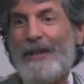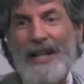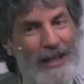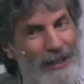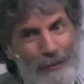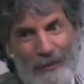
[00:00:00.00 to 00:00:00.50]

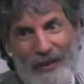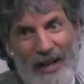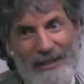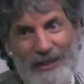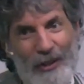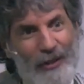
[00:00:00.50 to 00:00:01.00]
God could have
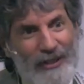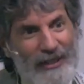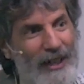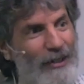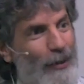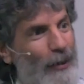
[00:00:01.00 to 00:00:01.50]
provided gold
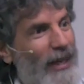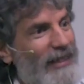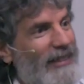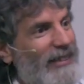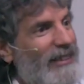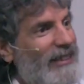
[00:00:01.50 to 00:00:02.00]
in other
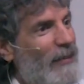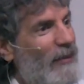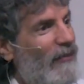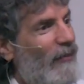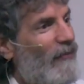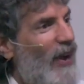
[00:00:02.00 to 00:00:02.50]
ways than just
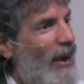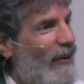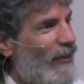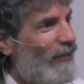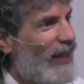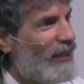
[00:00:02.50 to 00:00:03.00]
coming from
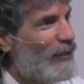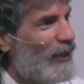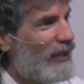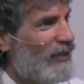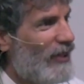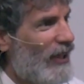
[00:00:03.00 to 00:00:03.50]
Pharaoh if that's
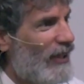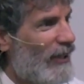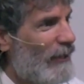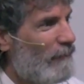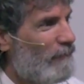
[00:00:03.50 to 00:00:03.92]
what it took.